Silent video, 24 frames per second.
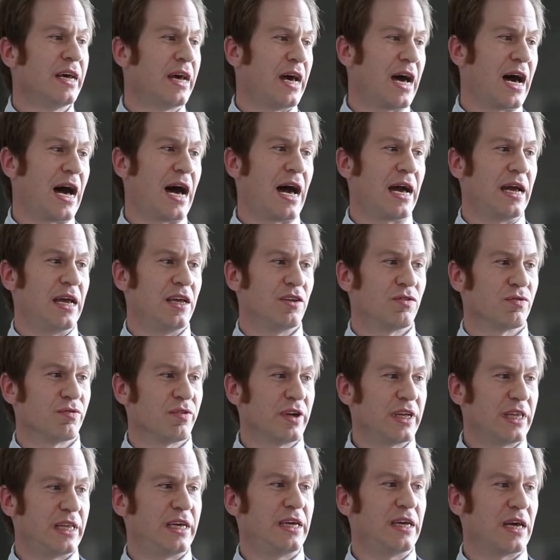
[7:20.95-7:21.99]
uh, is
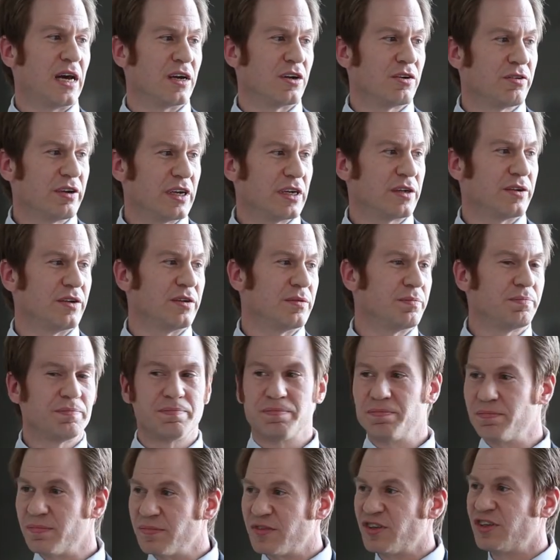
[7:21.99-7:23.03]
really a critical
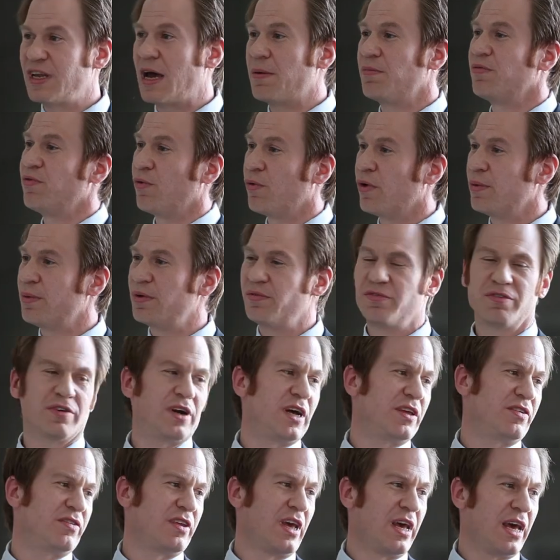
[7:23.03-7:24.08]
step forward for
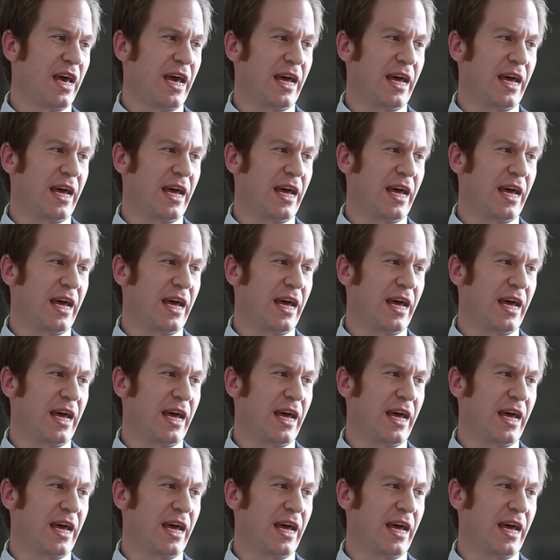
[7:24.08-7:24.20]
us,